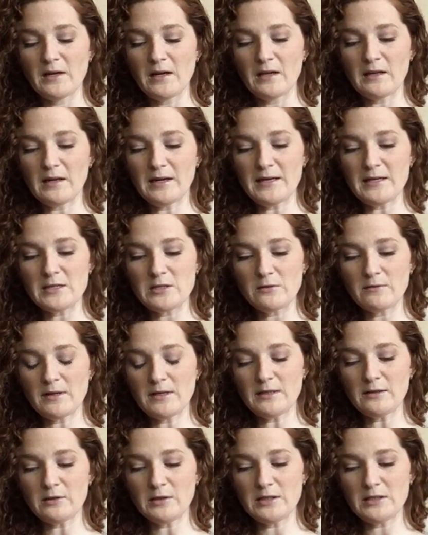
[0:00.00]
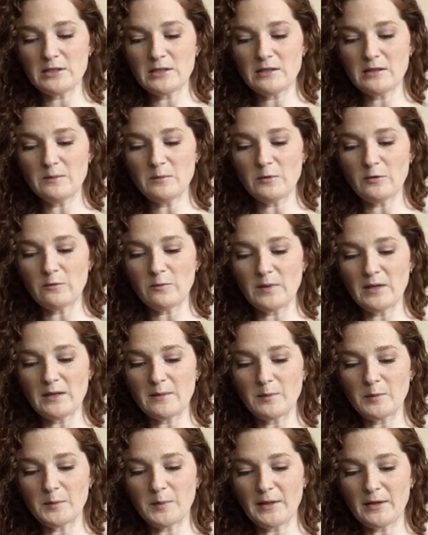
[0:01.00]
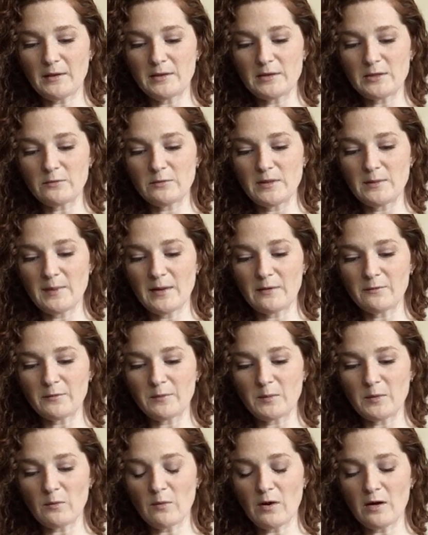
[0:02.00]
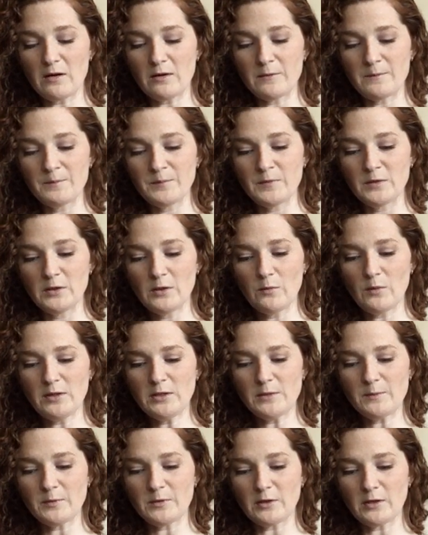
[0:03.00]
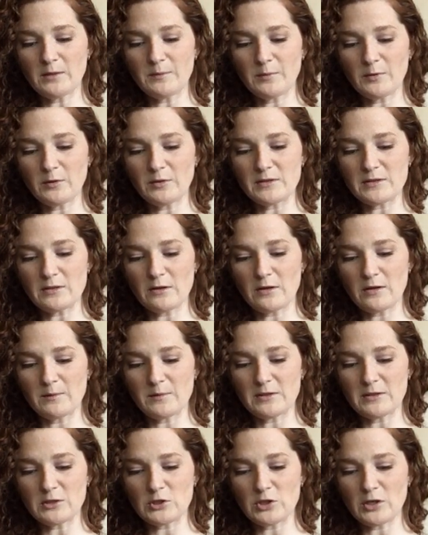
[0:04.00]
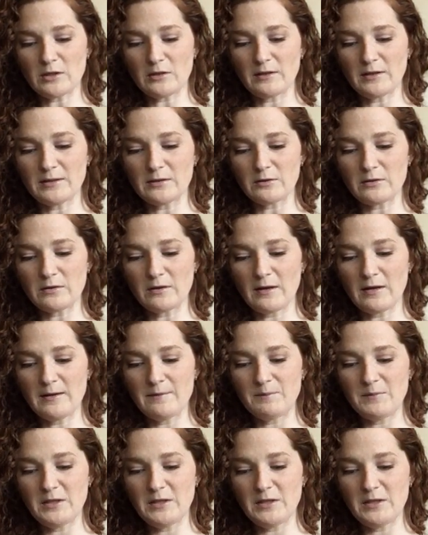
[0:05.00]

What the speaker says: Eli surrendering to the movement and preparing to rebound from the wall. No wonder Bernard broke his arm in the shuttle, Ender thought.